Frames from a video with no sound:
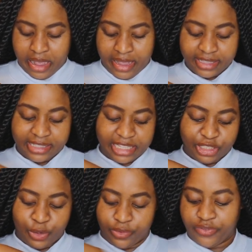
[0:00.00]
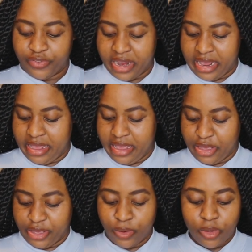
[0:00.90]
sets you free,
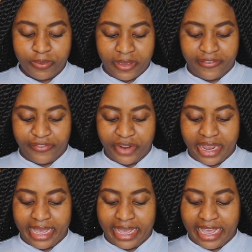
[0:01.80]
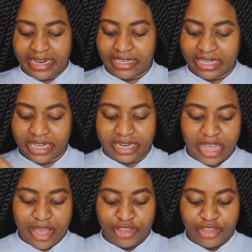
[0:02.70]
you will be free indeed.